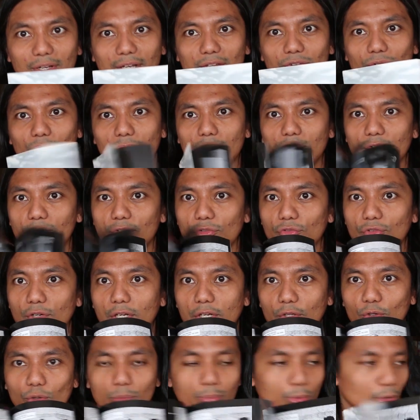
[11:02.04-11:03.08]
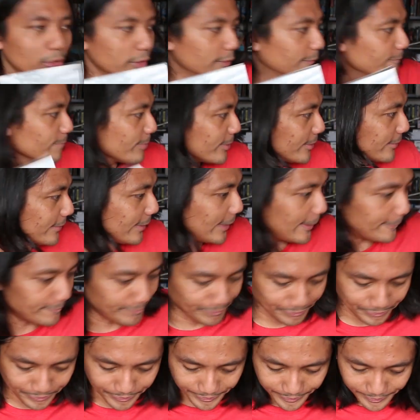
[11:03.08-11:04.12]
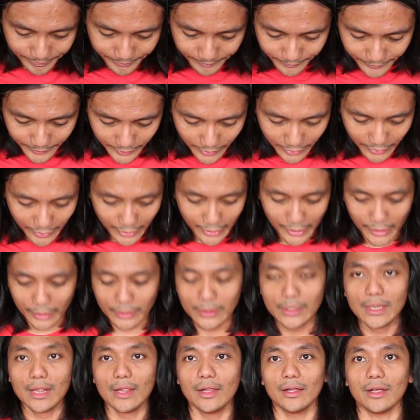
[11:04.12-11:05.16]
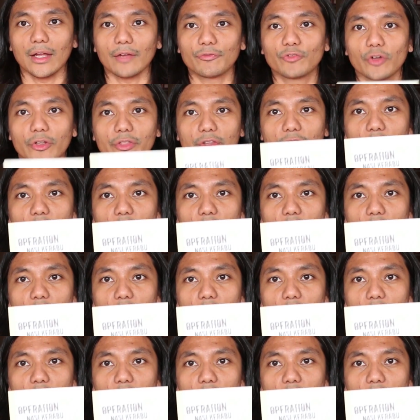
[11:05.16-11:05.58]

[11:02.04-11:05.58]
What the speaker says: right? So it's a really good book, right? I've got